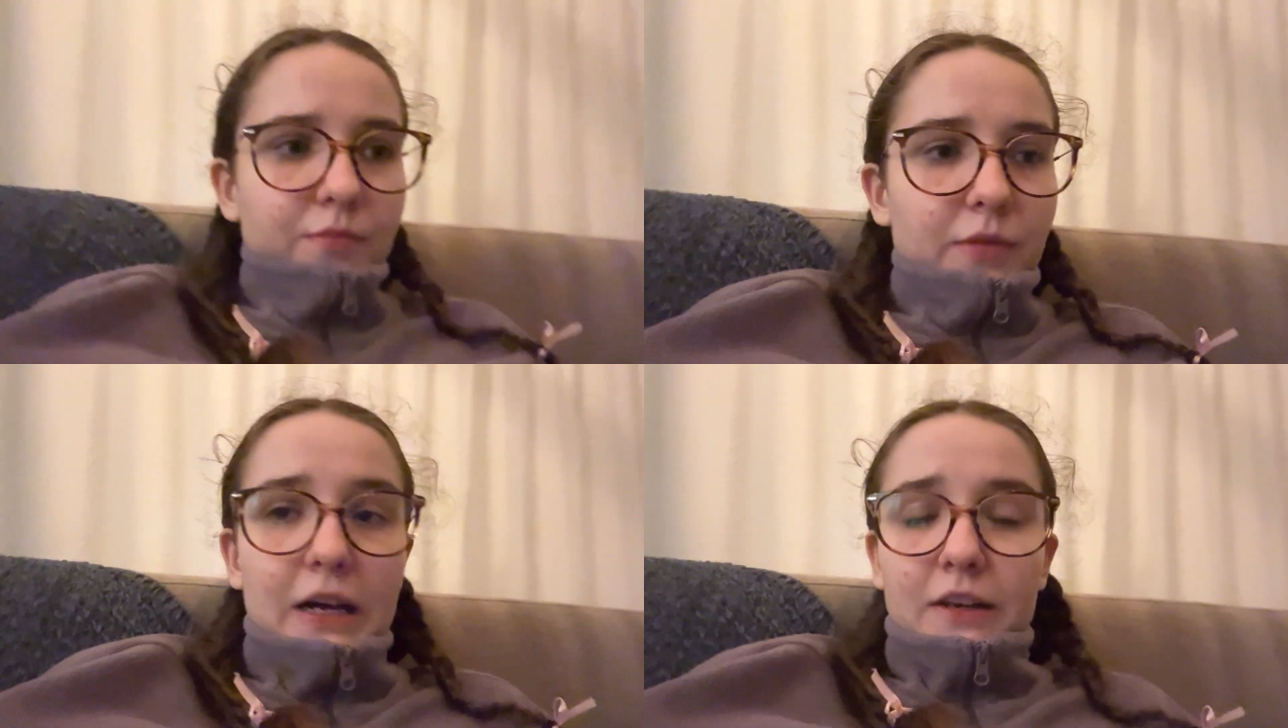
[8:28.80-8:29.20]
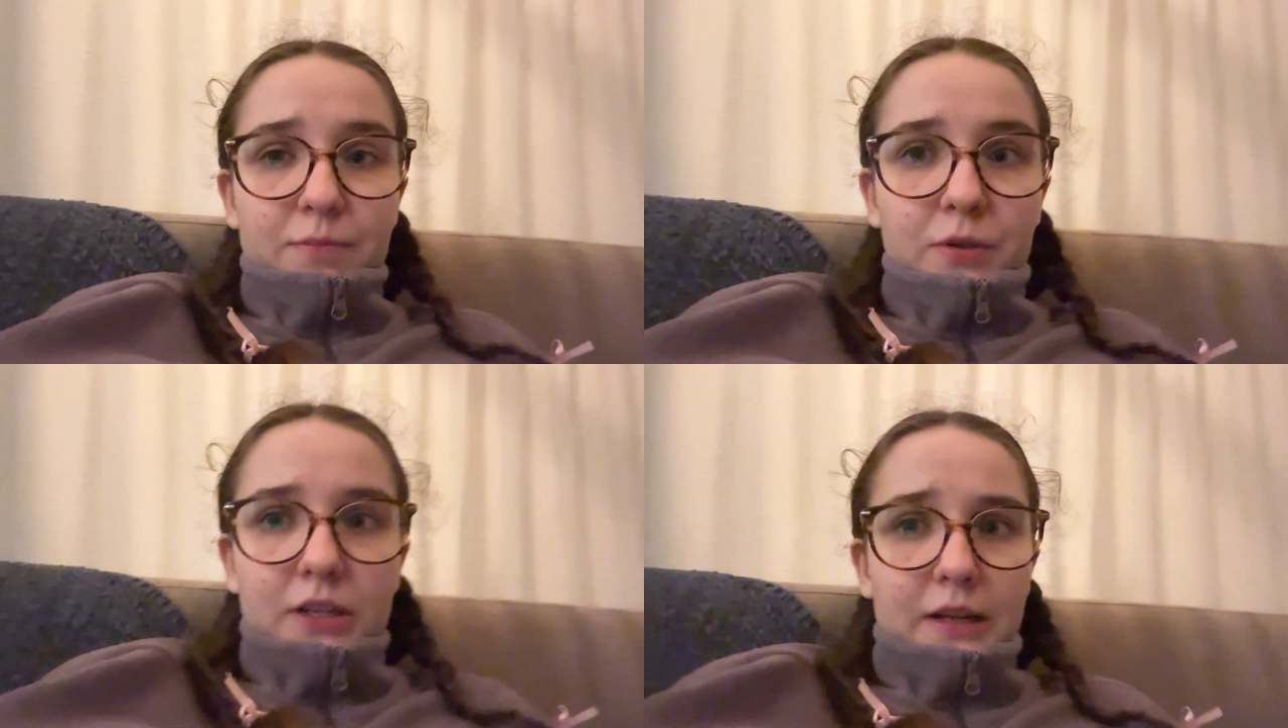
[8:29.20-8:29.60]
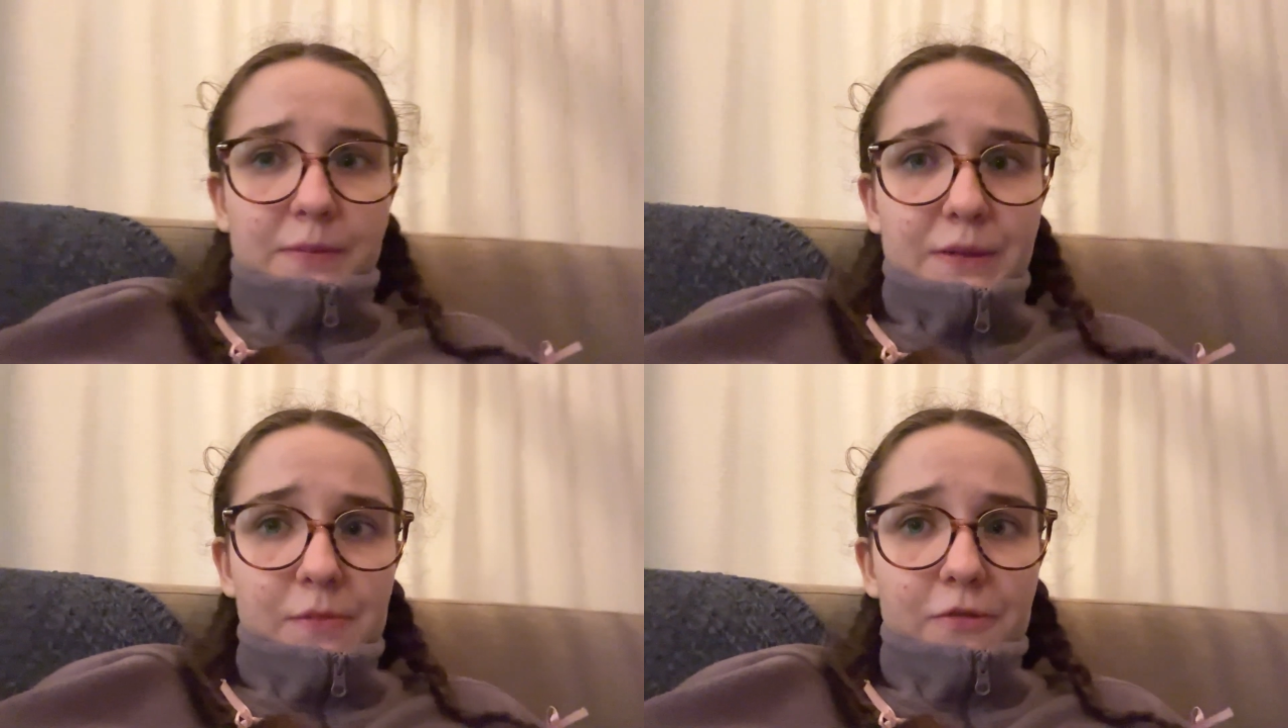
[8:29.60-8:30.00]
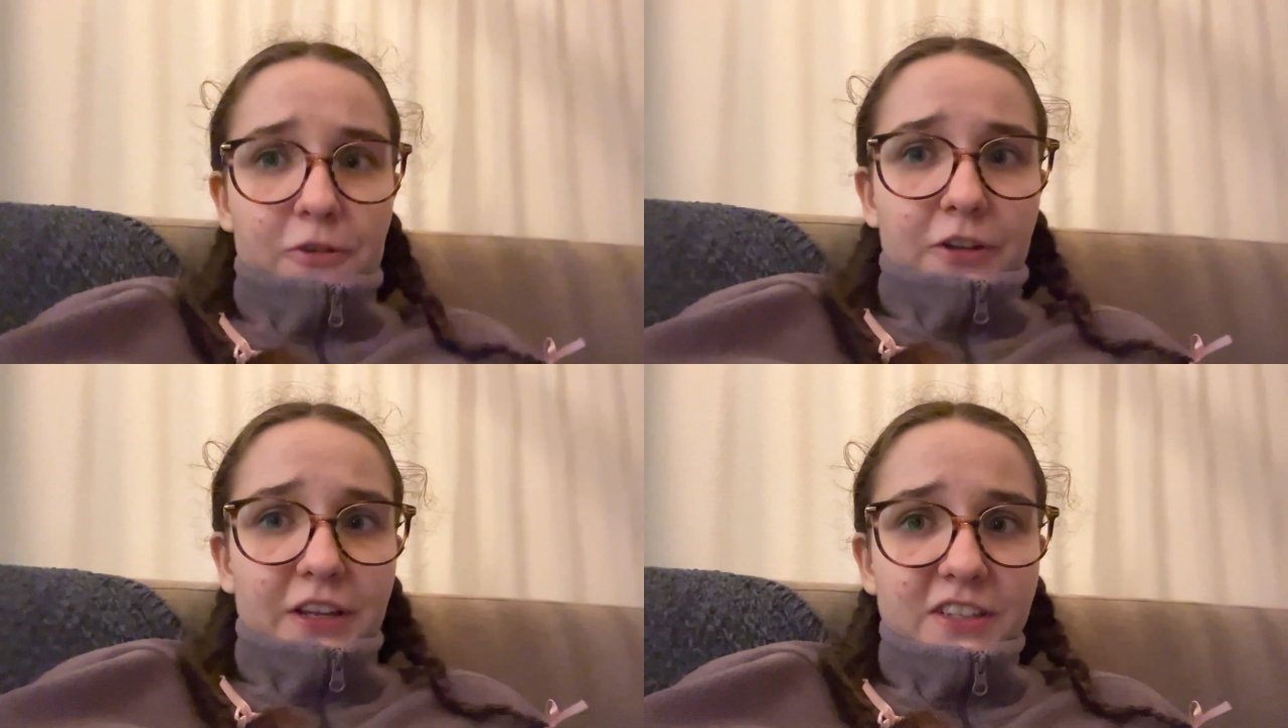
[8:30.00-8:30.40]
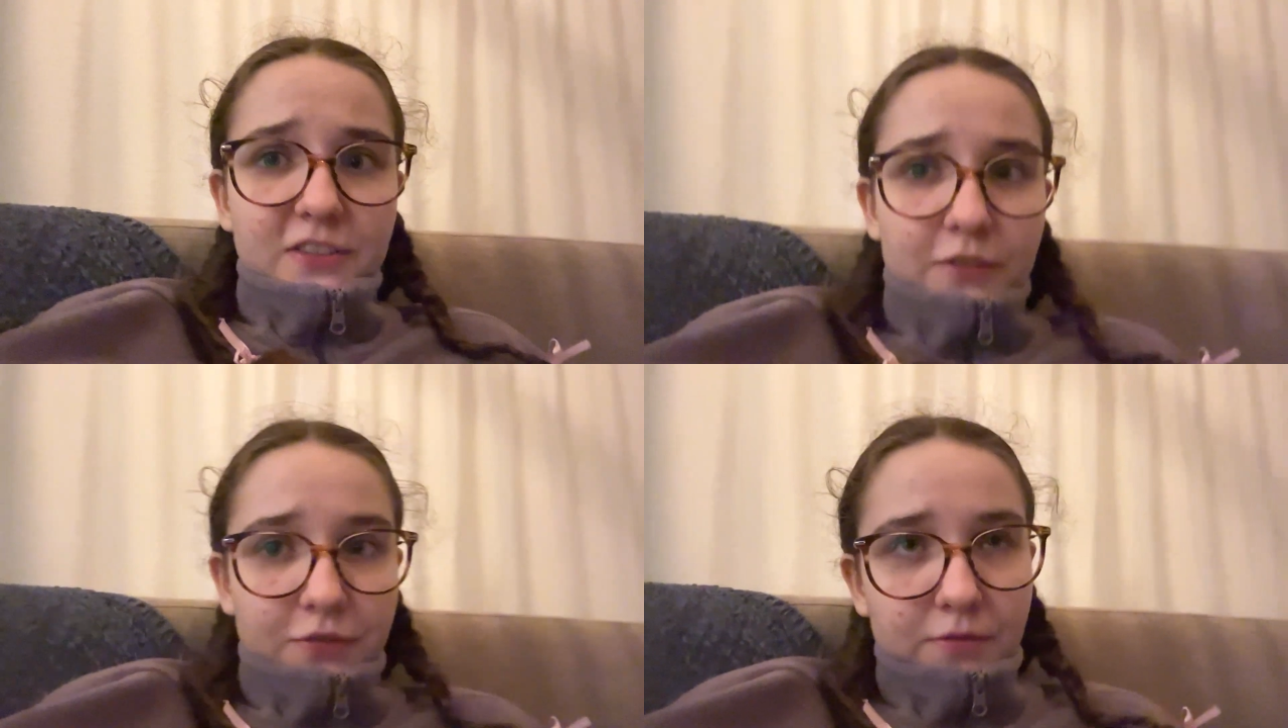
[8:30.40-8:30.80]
I'll have put clips in before this of